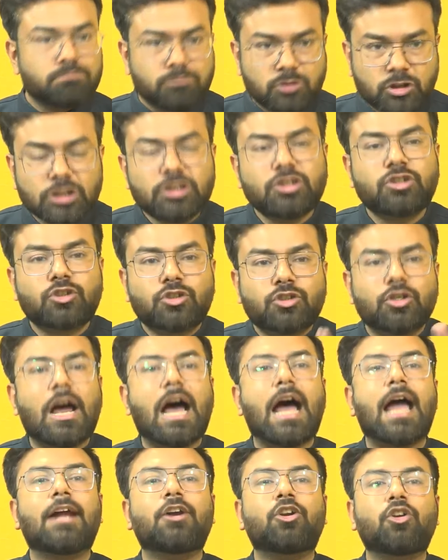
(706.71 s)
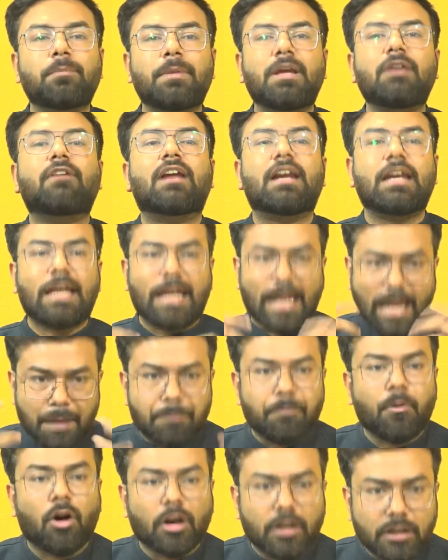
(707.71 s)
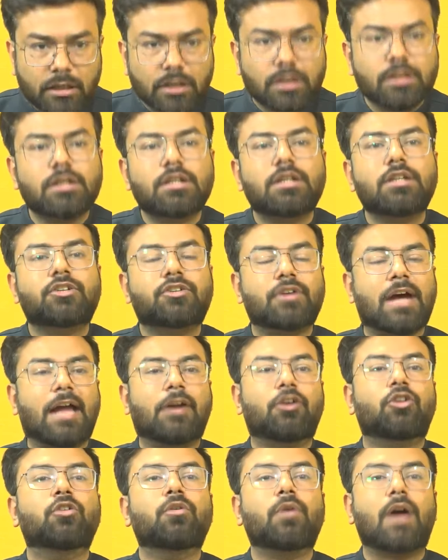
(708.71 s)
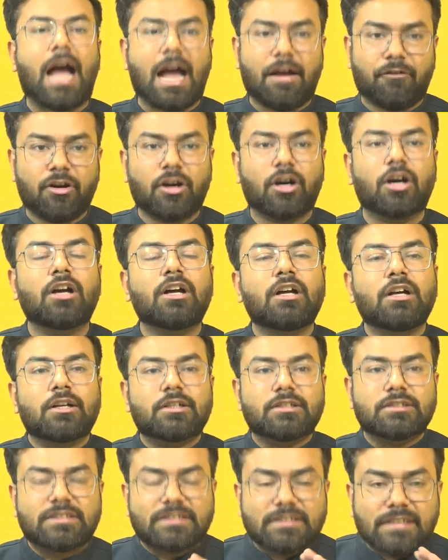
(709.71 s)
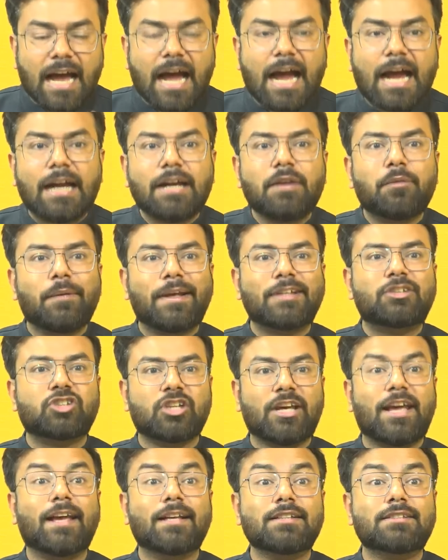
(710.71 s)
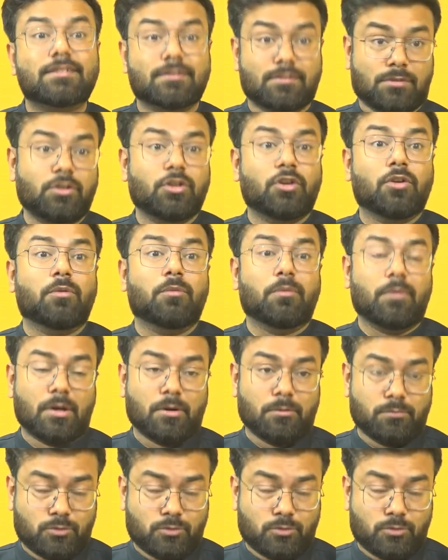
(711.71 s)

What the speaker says: just try to be very apolitical, try to have a stand which is, you know,